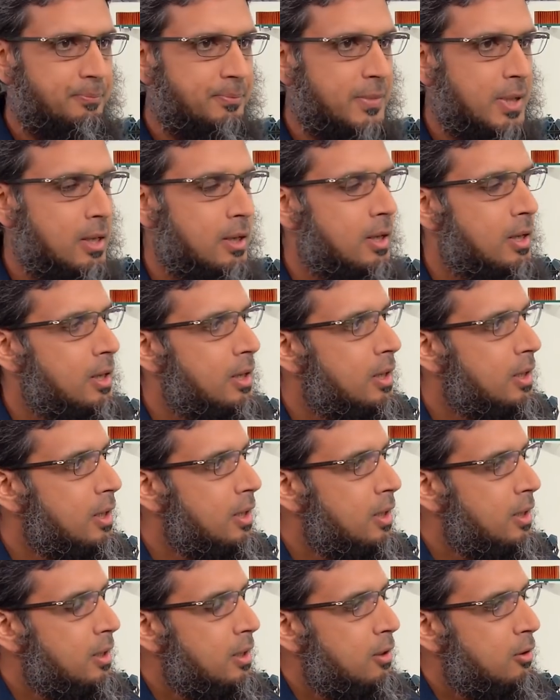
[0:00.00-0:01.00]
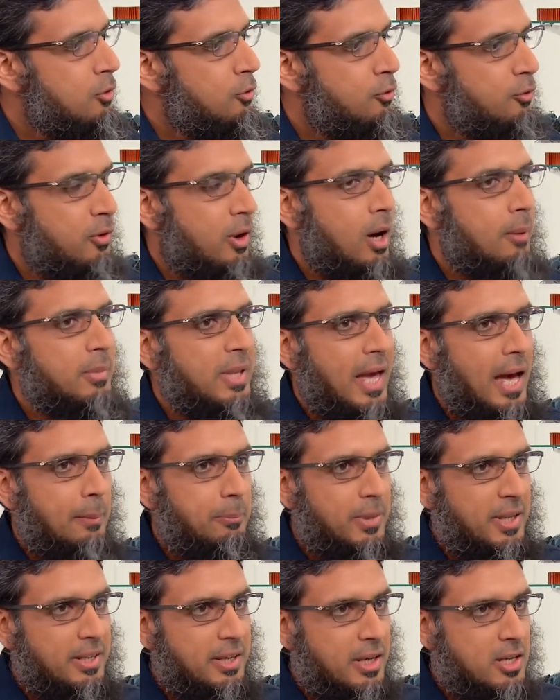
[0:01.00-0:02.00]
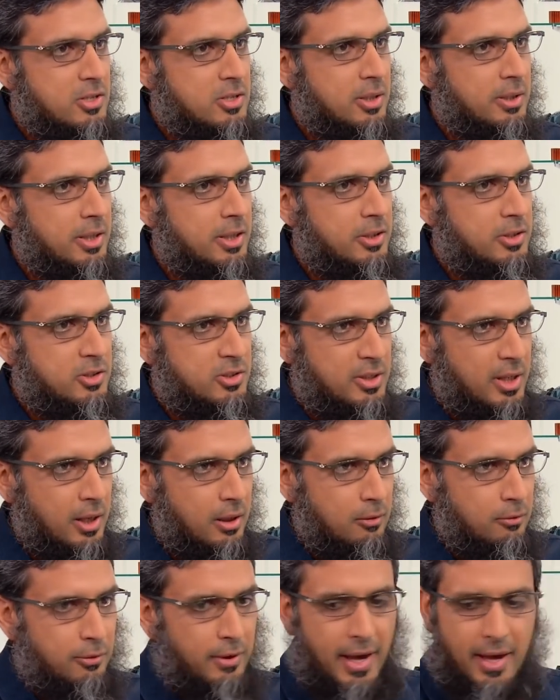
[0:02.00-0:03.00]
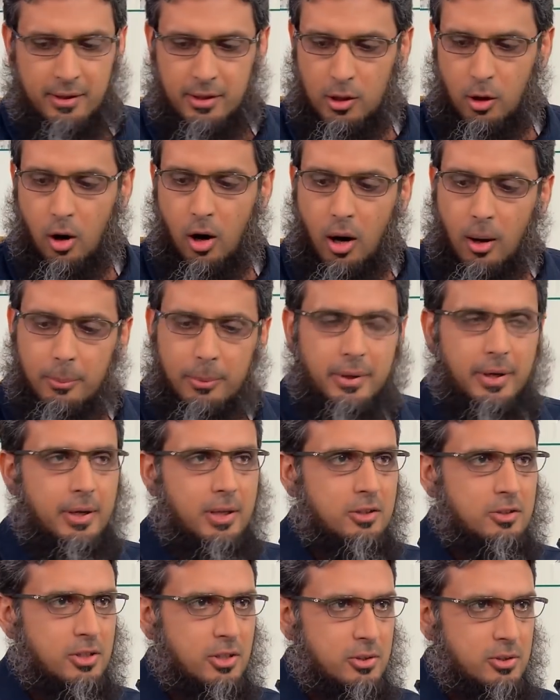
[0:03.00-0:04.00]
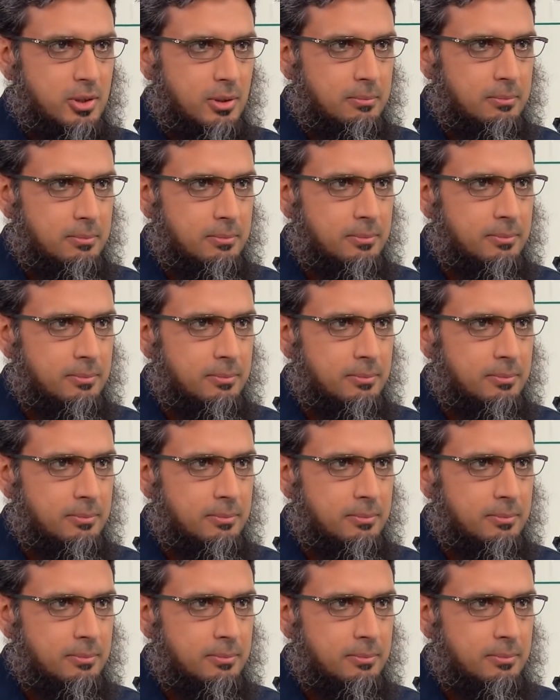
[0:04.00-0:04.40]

Okay. From the application itself and the operating system,